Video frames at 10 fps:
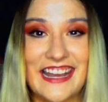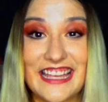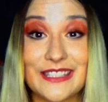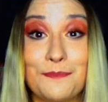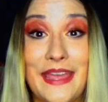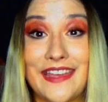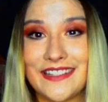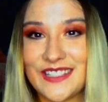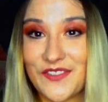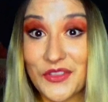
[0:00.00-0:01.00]
as
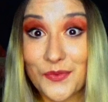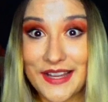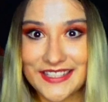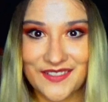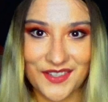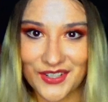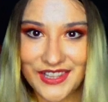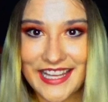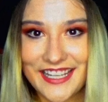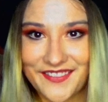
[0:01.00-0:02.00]
pants for the rest of your
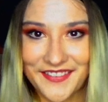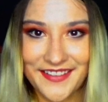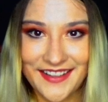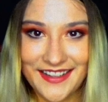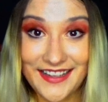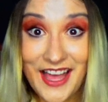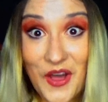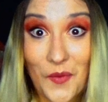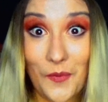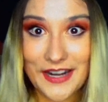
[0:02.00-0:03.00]
life.
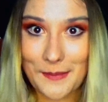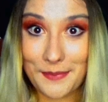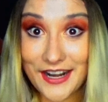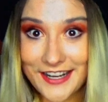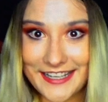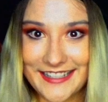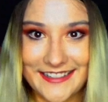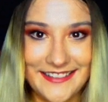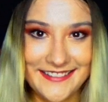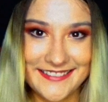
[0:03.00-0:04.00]
What a
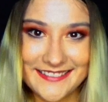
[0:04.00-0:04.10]
bargain!